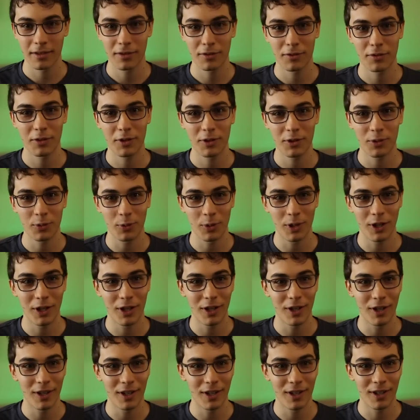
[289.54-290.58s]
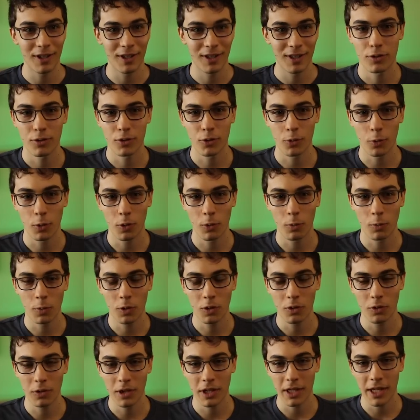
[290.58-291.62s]
This feels weird. So what I'm
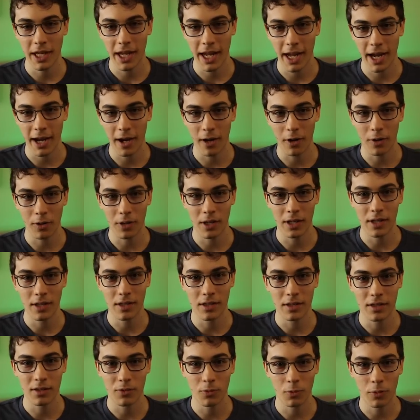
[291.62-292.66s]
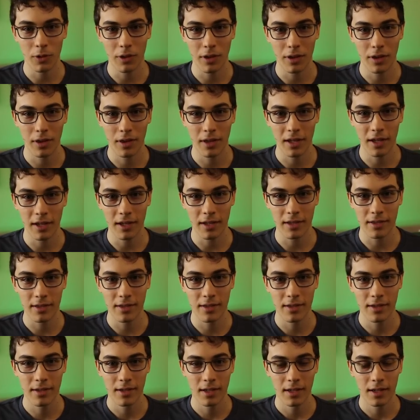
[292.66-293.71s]
wondering now is with
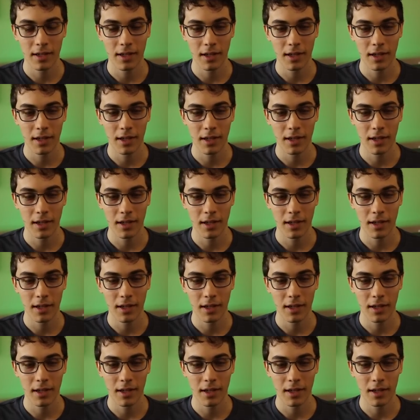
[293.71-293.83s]
this,